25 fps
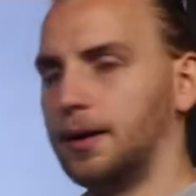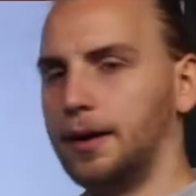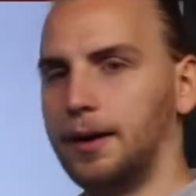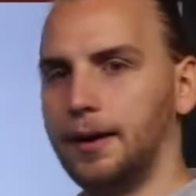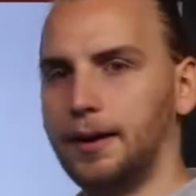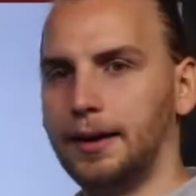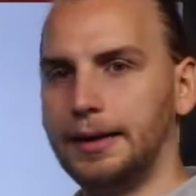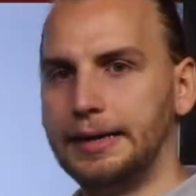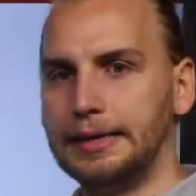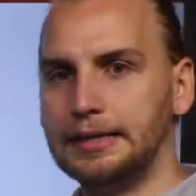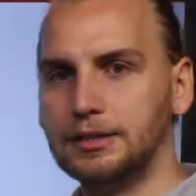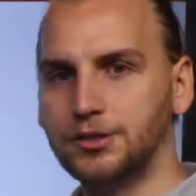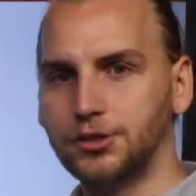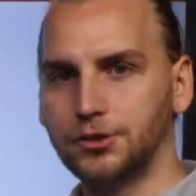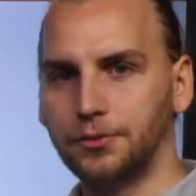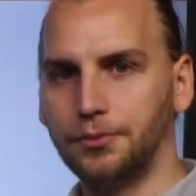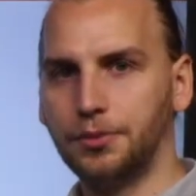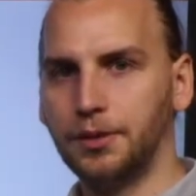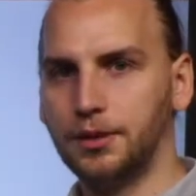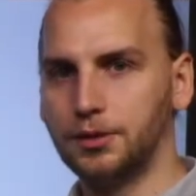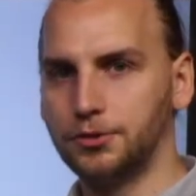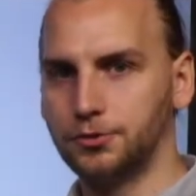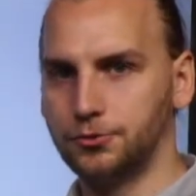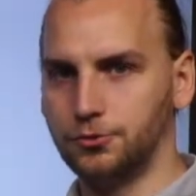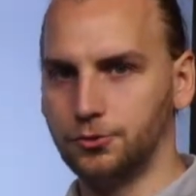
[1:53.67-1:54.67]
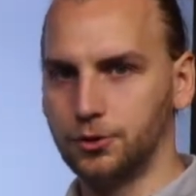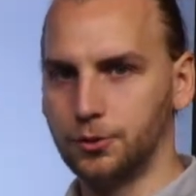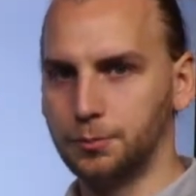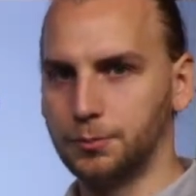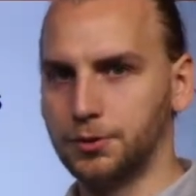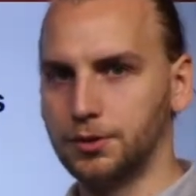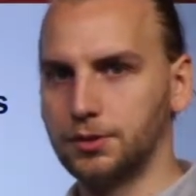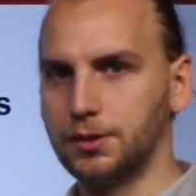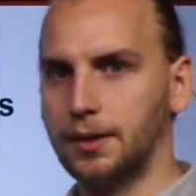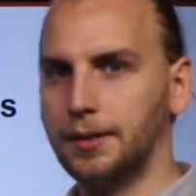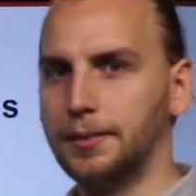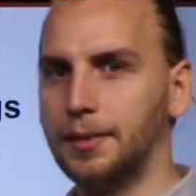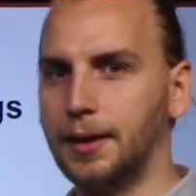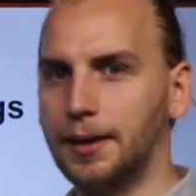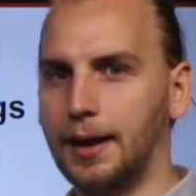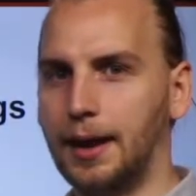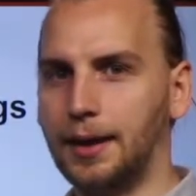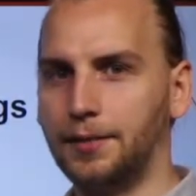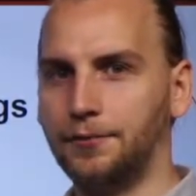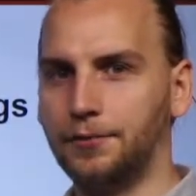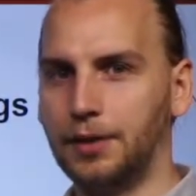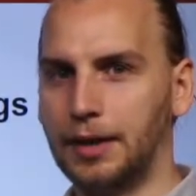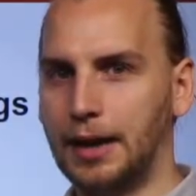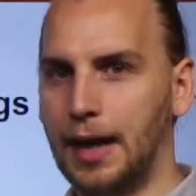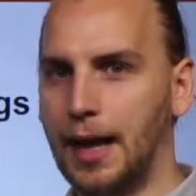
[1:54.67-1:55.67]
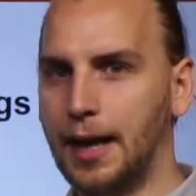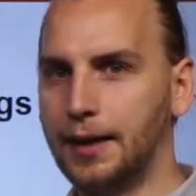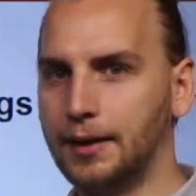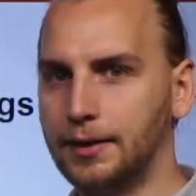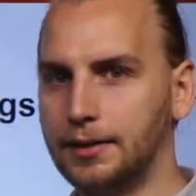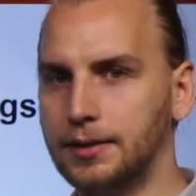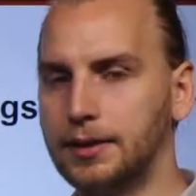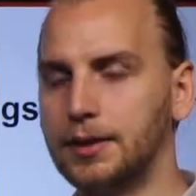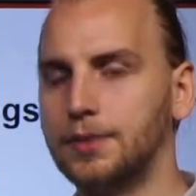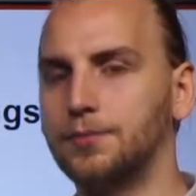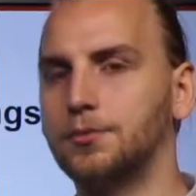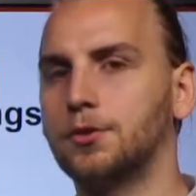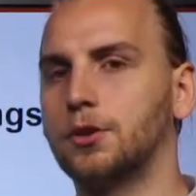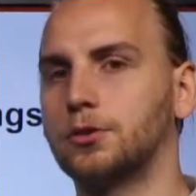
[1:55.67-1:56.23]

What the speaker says: And each of these groups then have an additive